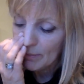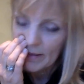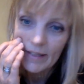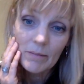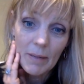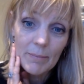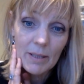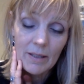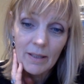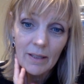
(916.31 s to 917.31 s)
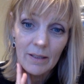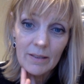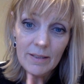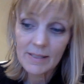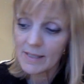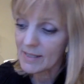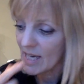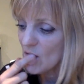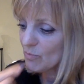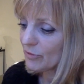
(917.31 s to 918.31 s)
I think maybe uh, is the
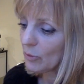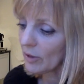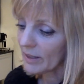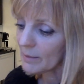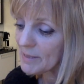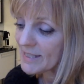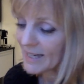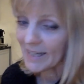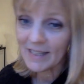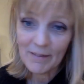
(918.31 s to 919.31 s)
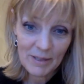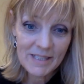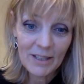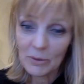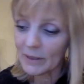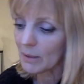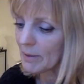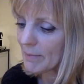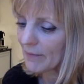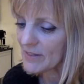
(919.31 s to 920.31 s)
same for. Let me see. I can. I'm going to tell you a little
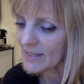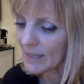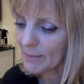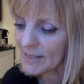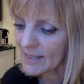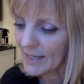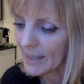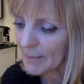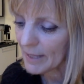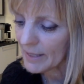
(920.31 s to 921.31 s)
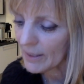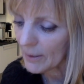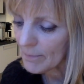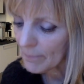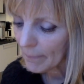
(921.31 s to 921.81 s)
bit about the side by side I made here.